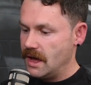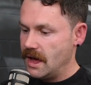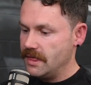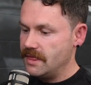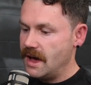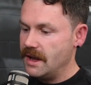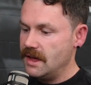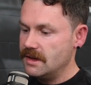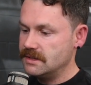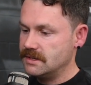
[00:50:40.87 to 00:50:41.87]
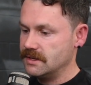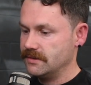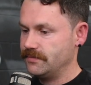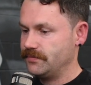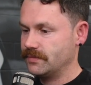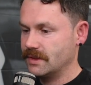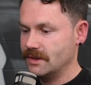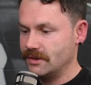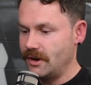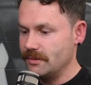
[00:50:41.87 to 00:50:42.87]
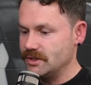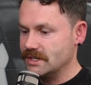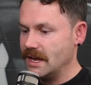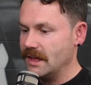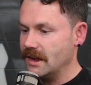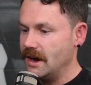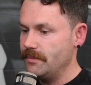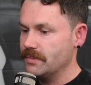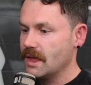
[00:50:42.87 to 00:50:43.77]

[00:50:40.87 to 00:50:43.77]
and that is, sorry, I'm just getting it up.